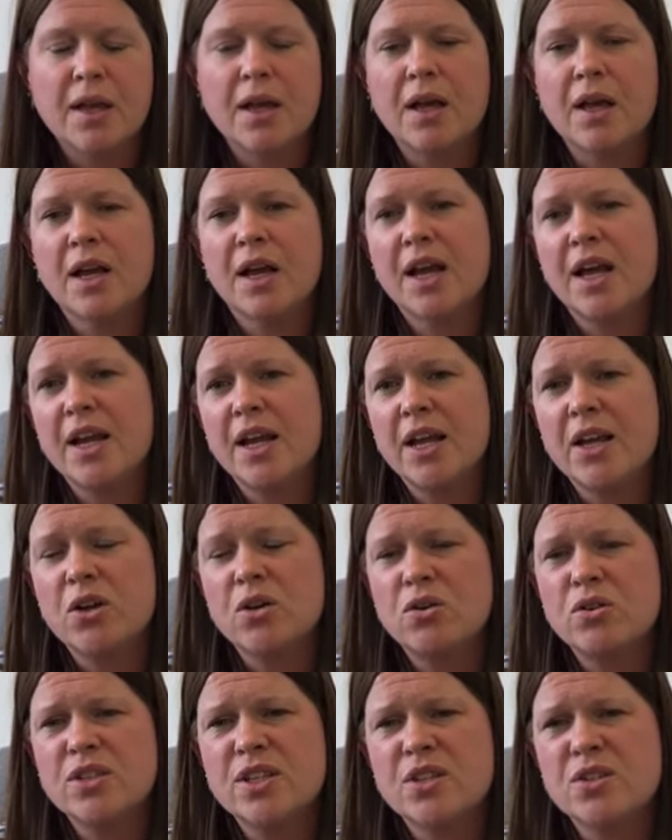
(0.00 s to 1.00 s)
Can I
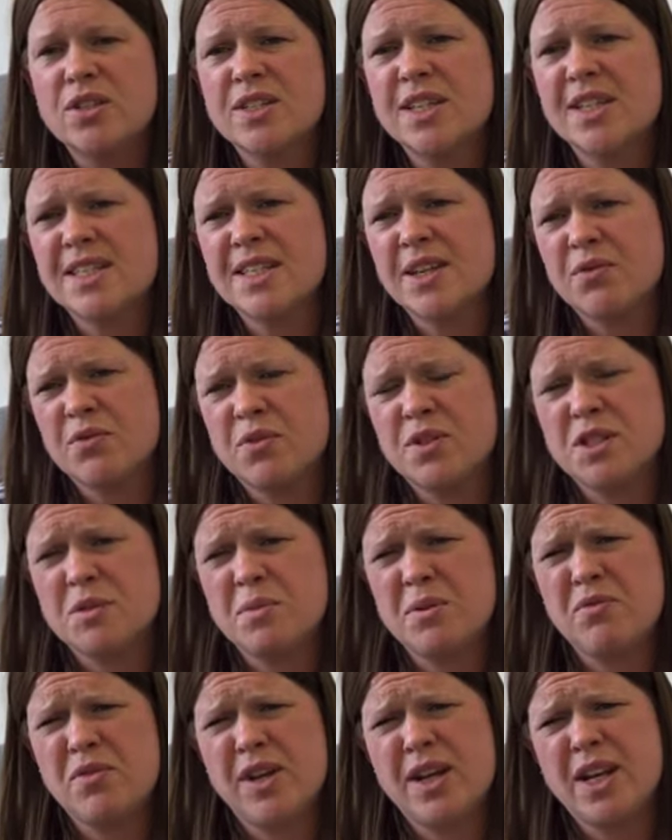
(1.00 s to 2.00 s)
also just ask everyone to be
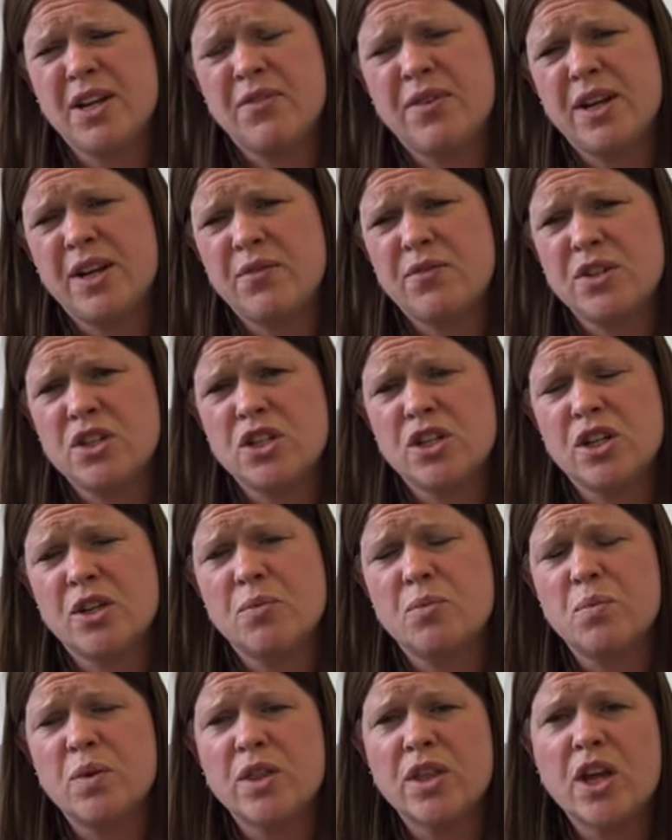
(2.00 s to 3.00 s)
really, really
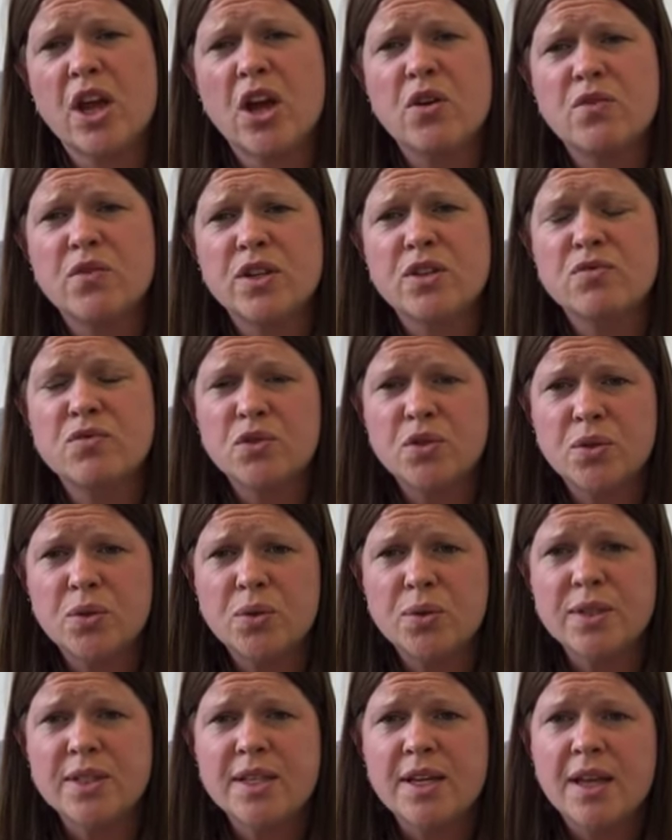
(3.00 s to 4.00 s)
vigilant with COVID
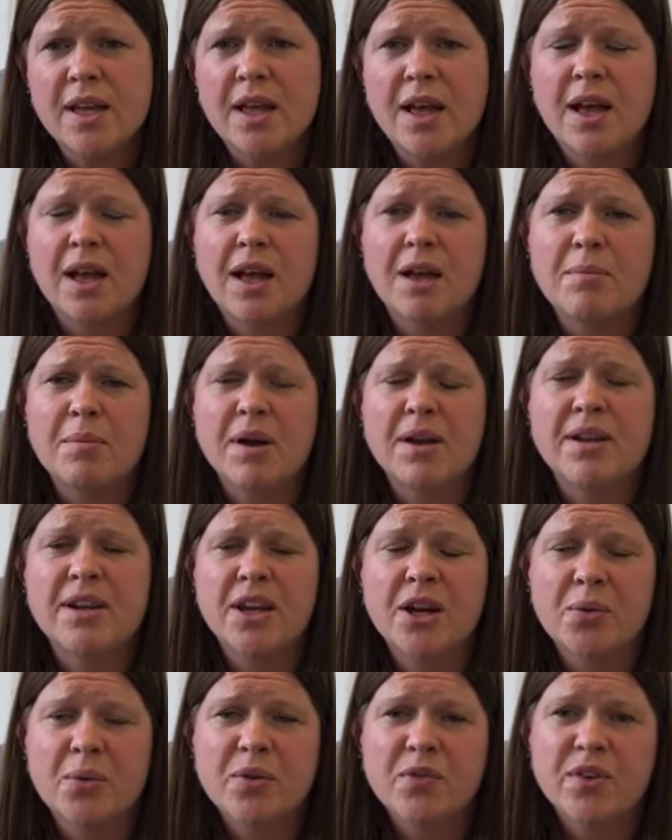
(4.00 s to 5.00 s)
rules? I
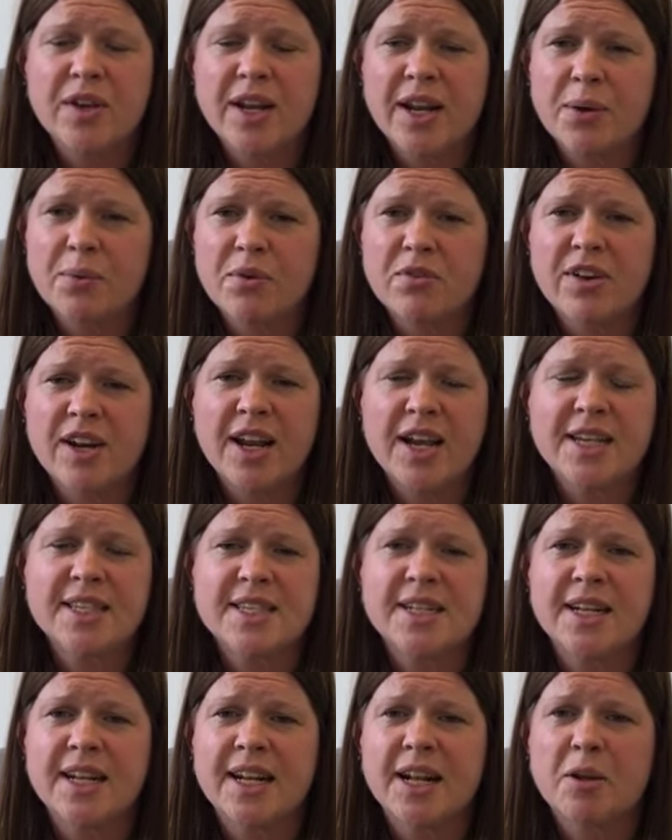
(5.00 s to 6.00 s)
know we feel like we're
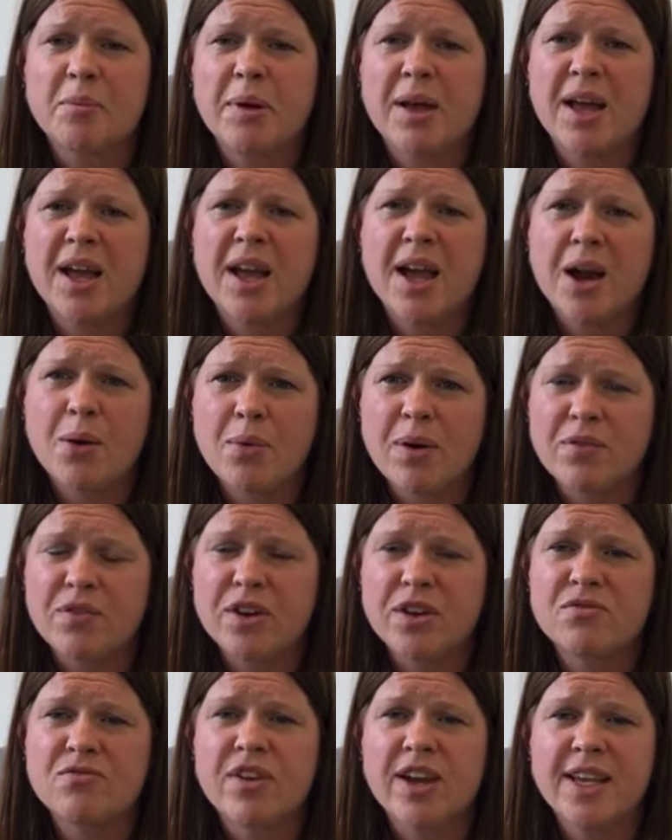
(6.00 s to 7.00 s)
relaxing a little bit. However,
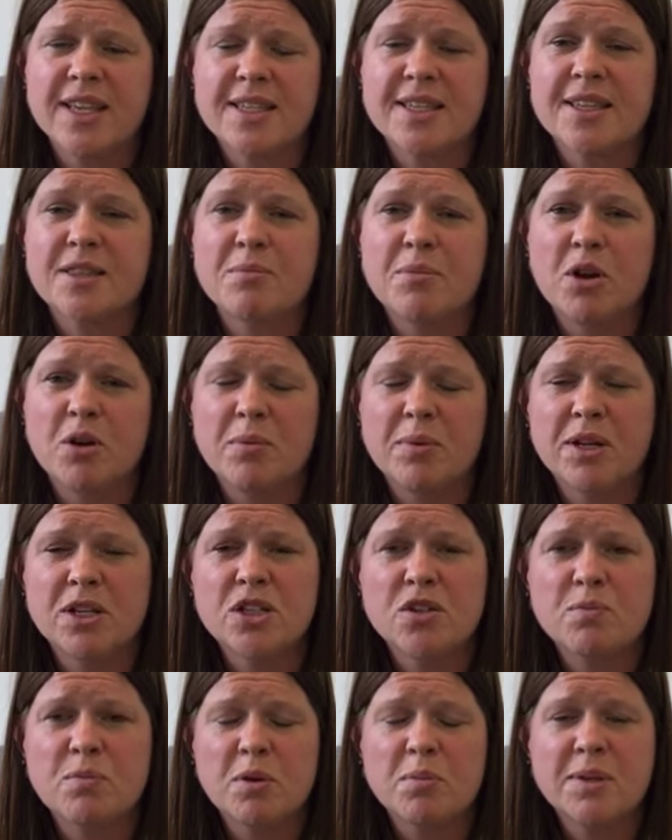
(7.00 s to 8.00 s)
rates at the moment, as
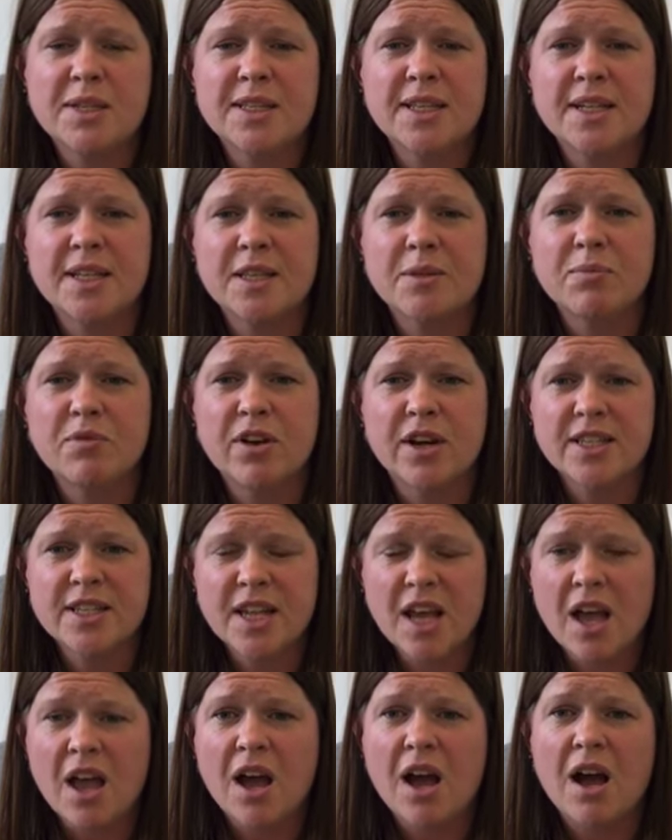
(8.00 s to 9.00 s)
you've probably seen in the press,
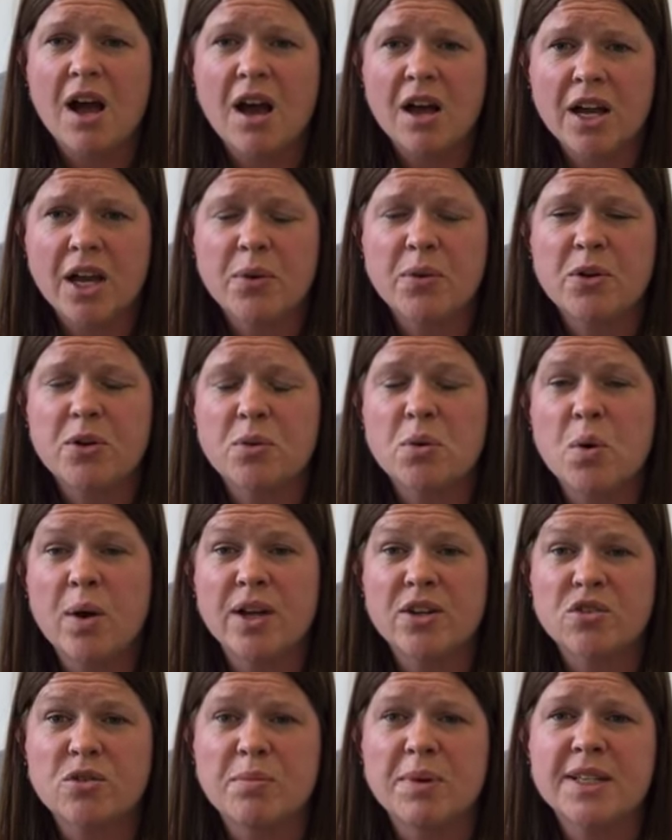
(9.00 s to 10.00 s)
are going up
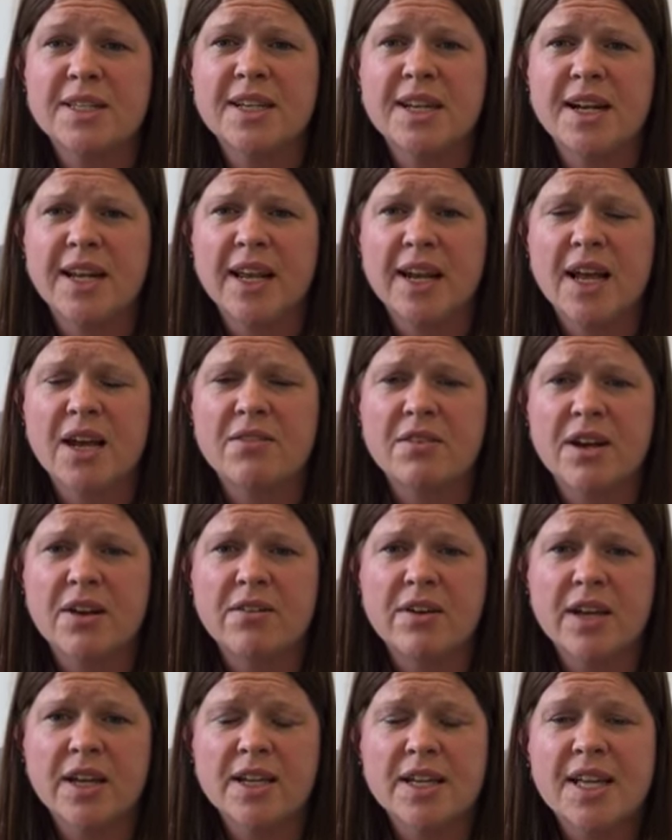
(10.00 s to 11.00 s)
quite dramatically in our
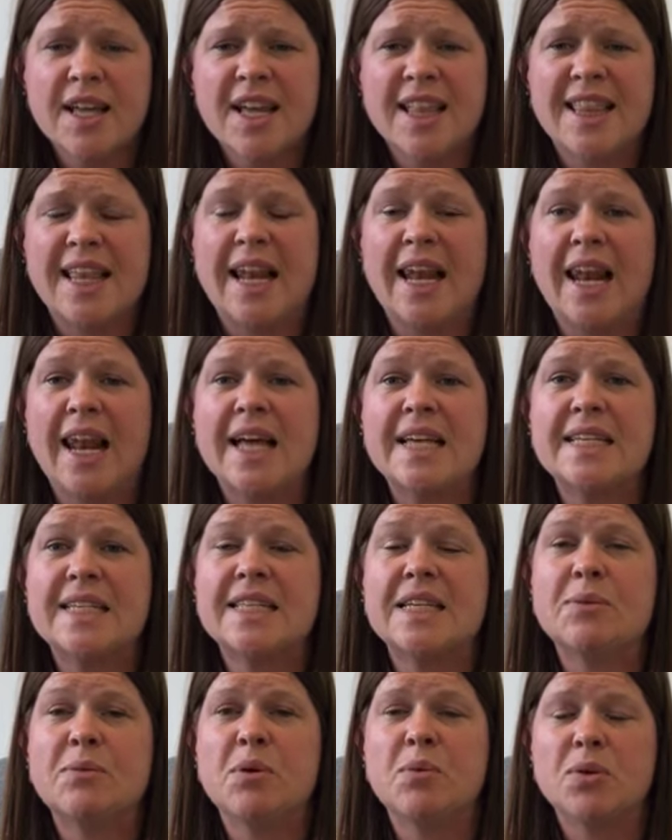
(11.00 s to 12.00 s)
area. The last
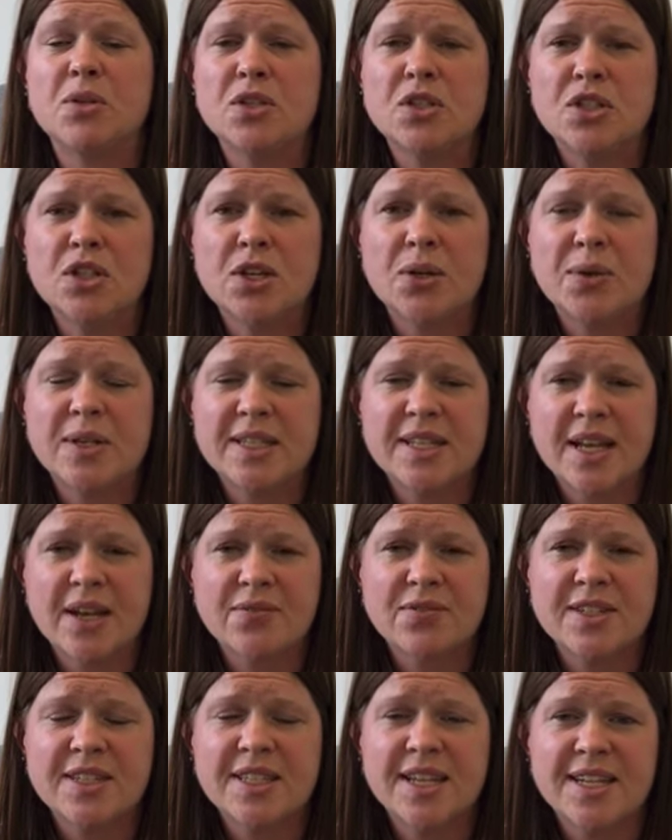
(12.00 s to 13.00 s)
thing we want to do is to have
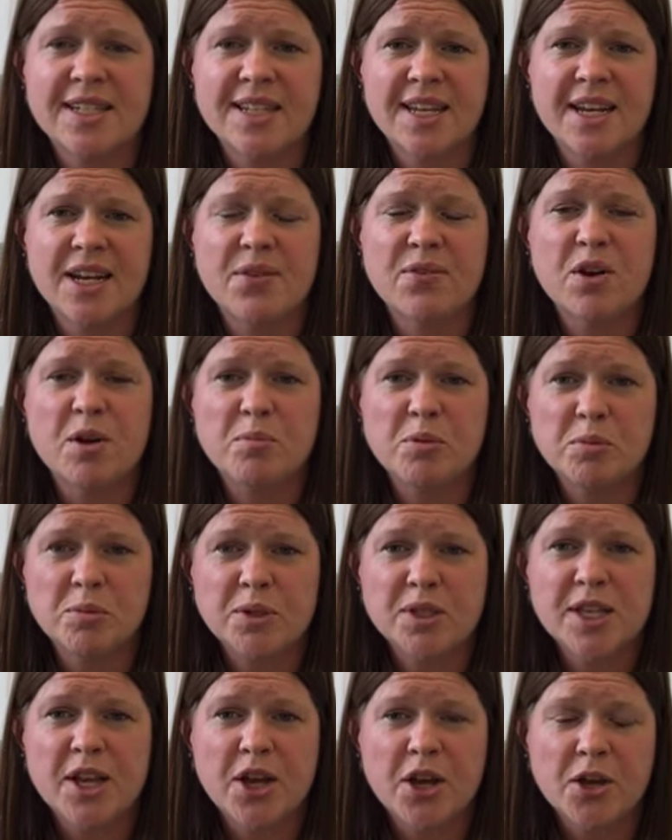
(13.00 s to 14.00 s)
to send any of our
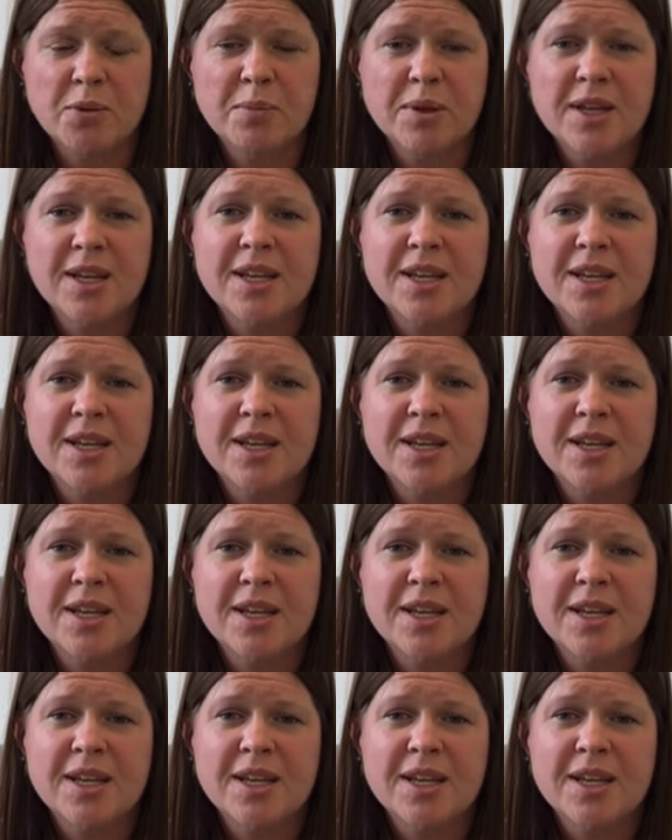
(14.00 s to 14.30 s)
bubbles home.